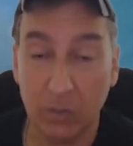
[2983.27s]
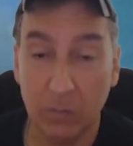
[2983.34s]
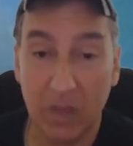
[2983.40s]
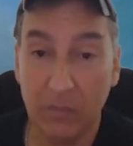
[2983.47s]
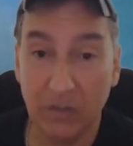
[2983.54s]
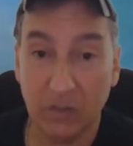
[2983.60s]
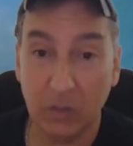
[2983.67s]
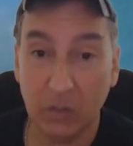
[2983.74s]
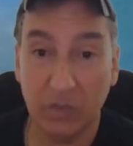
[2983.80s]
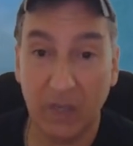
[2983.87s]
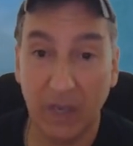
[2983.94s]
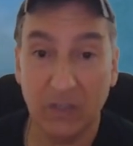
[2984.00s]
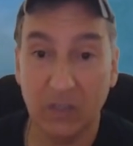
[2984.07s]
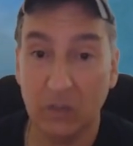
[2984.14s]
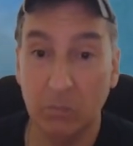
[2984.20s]
and maybe in some
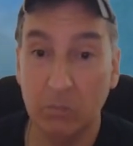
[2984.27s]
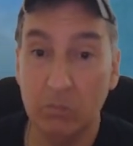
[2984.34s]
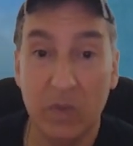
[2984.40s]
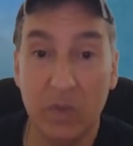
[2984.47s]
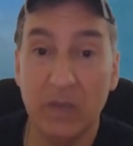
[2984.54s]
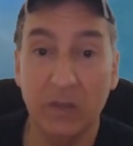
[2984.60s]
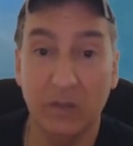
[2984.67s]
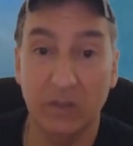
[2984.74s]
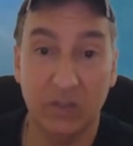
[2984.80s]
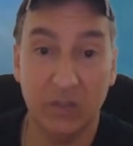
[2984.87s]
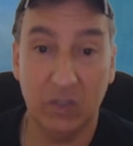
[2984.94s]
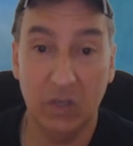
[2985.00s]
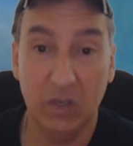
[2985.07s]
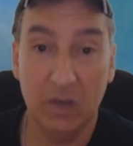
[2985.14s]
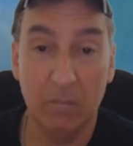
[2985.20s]
cases
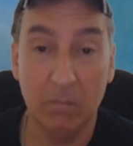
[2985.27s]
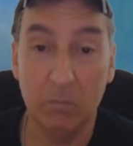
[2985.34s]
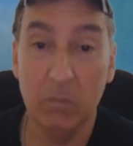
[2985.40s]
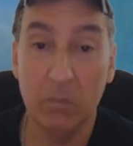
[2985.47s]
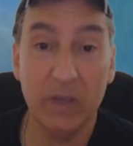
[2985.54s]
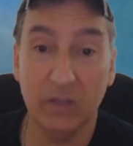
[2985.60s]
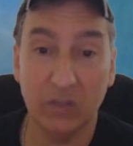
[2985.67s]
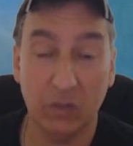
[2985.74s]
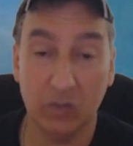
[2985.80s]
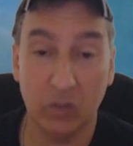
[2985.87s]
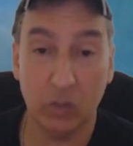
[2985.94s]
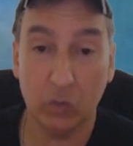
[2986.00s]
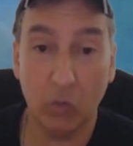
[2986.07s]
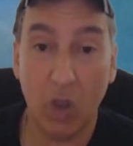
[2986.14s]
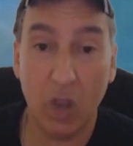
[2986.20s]
millions of
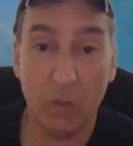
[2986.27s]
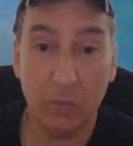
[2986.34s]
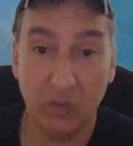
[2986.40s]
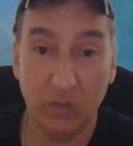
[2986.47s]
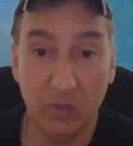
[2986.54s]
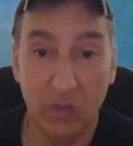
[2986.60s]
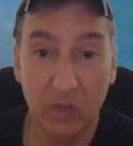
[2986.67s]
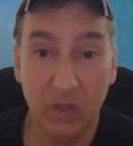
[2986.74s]
subscribers,